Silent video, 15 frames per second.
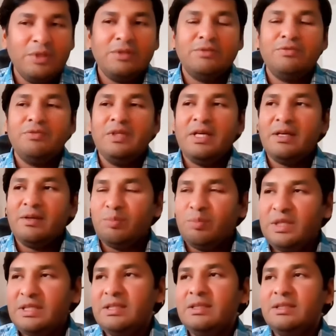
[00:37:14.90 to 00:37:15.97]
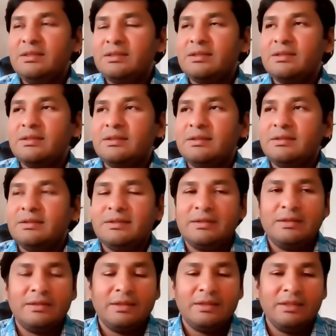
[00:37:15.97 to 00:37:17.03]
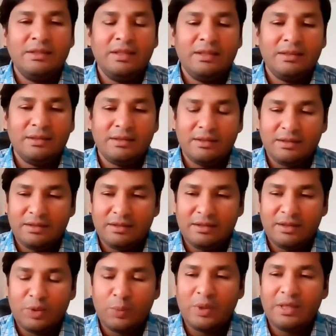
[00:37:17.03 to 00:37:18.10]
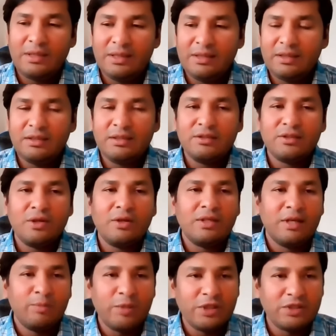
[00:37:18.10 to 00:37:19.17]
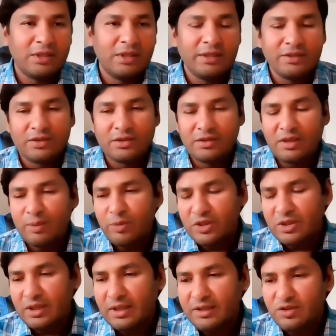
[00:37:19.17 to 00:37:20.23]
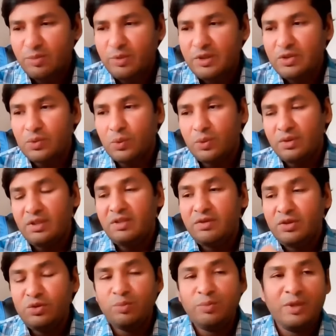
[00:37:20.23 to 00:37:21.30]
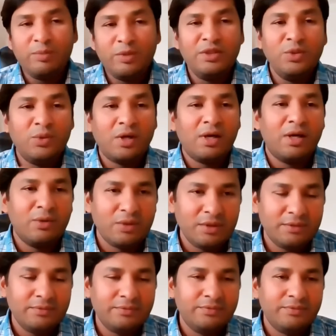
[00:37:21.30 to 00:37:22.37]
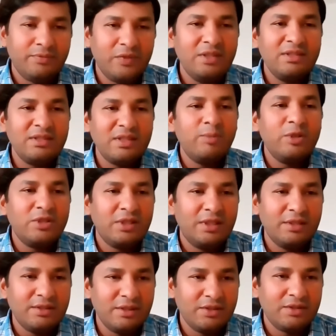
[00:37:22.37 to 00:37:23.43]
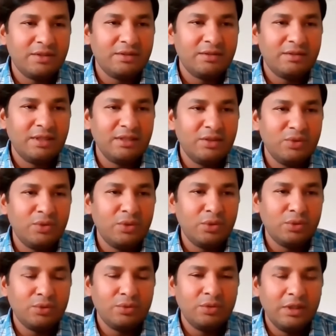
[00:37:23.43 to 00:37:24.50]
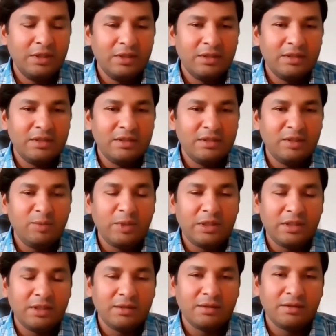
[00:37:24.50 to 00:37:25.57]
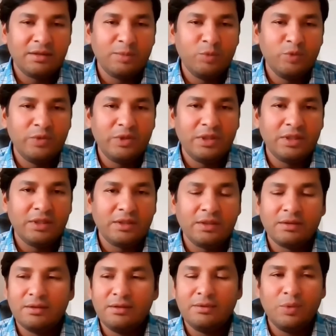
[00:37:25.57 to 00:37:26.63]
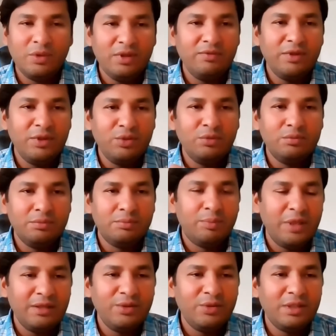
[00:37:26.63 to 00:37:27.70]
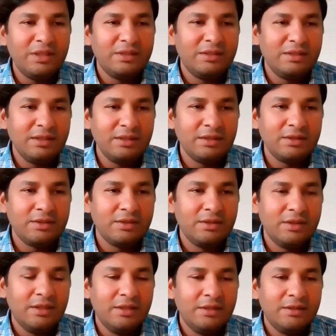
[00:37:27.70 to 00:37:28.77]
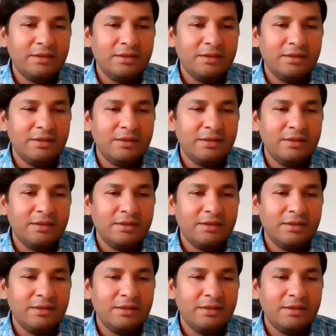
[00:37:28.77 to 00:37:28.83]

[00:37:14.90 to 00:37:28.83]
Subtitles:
But we are making it in a way that it is not commercialized. Commercialized means only when you pay money you are allowed. That is commercialization. Like you go to a cinema theater, a movie theater. No, only when you pay you get the ticket.